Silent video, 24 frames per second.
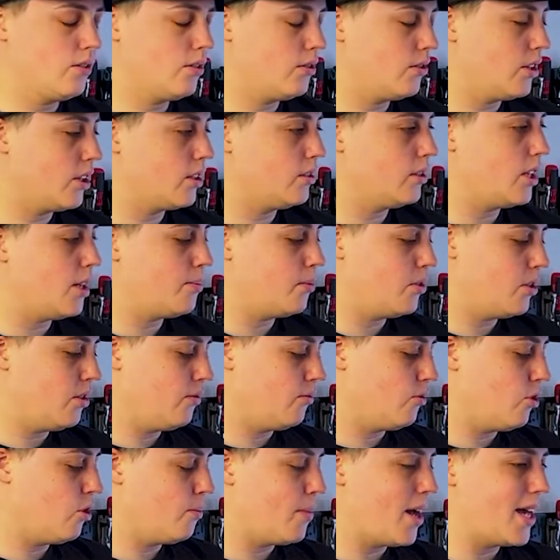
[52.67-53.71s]
the collaborative
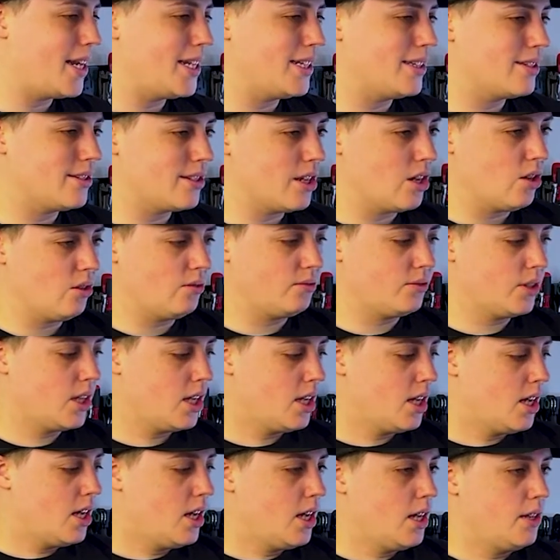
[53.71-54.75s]
robot itself.
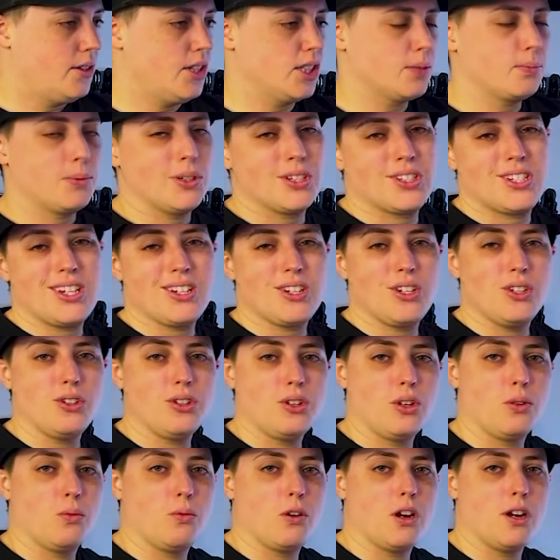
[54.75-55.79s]
This
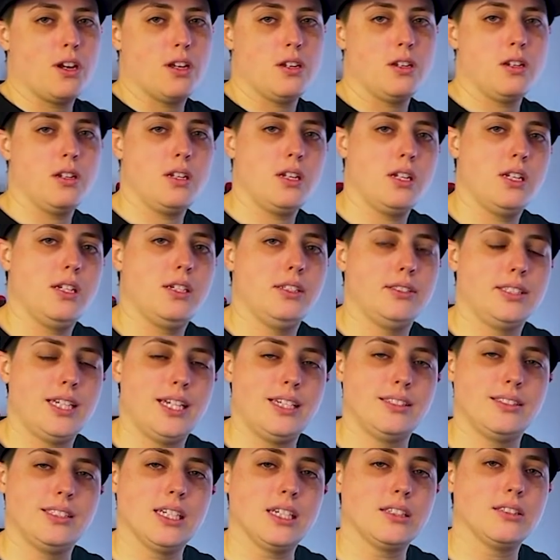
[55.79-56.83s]
particular one is a
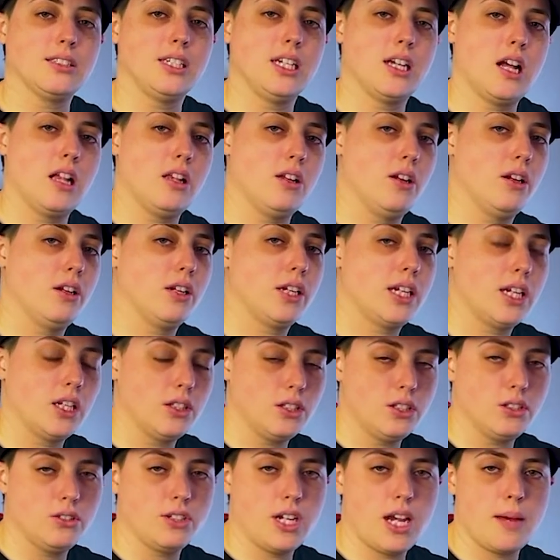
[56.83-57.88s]
6
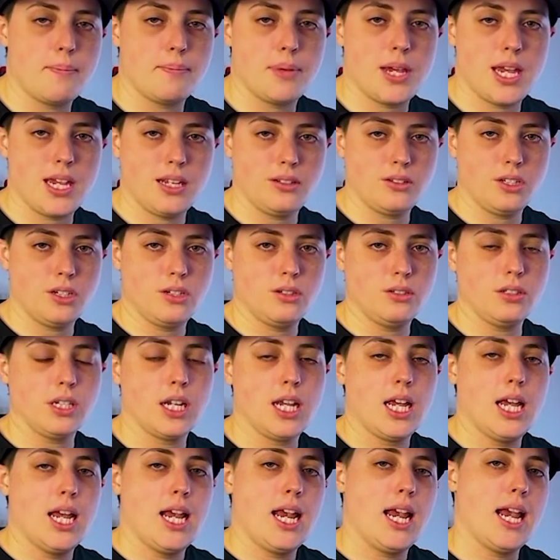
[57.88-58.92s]
kilogram payload
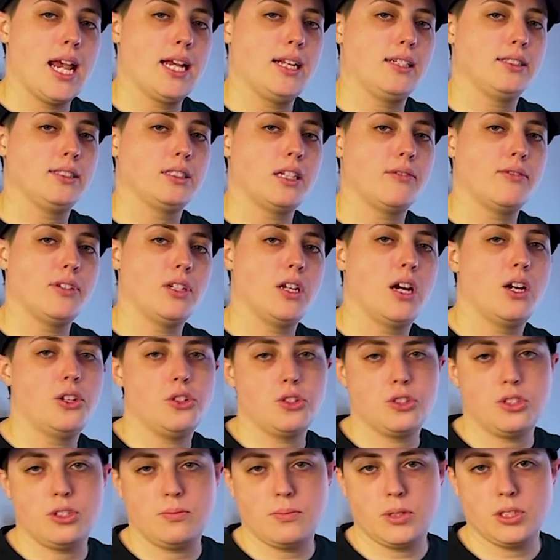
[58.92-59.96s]
and a
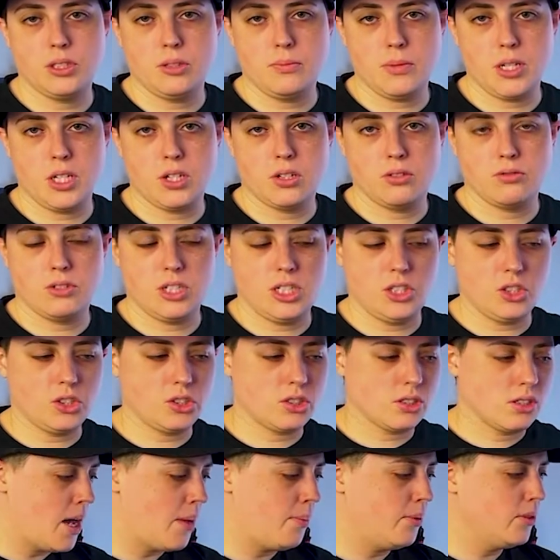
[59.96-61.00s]
700 millimeter
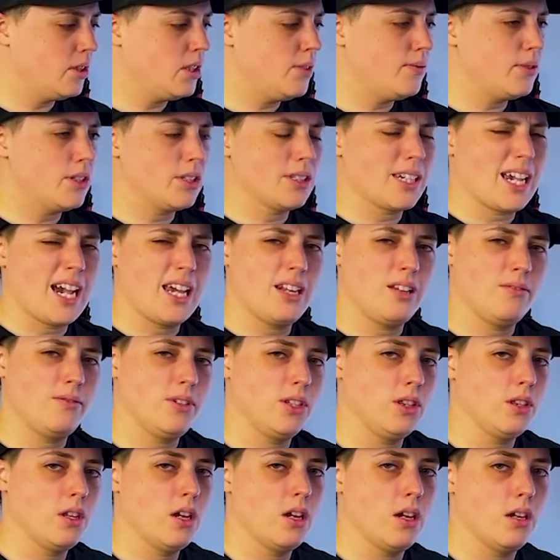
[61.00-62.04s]
reach. I believe it's kind of
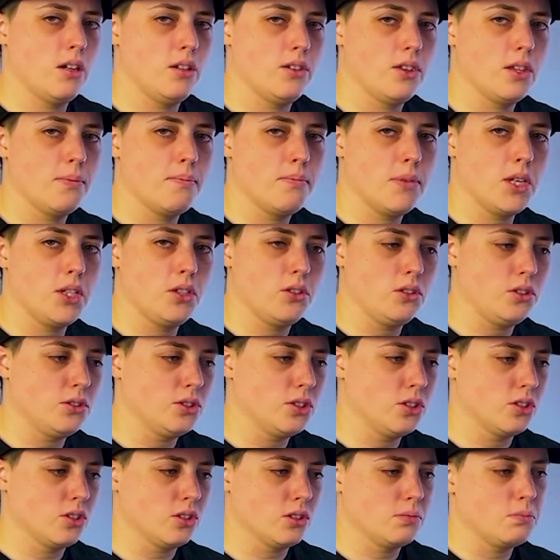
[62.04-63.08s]
in the middle
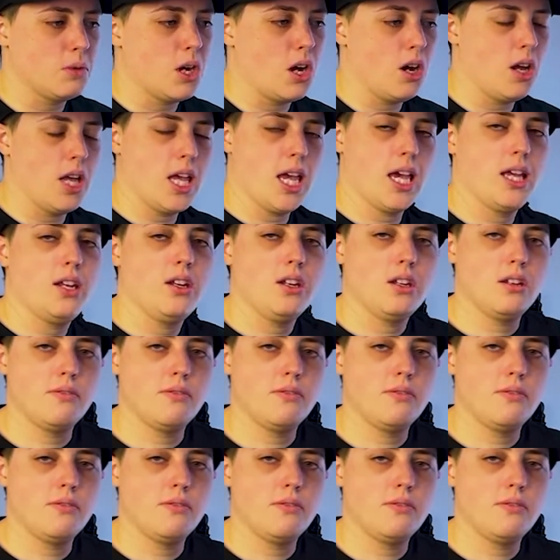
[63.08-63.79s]
to small end of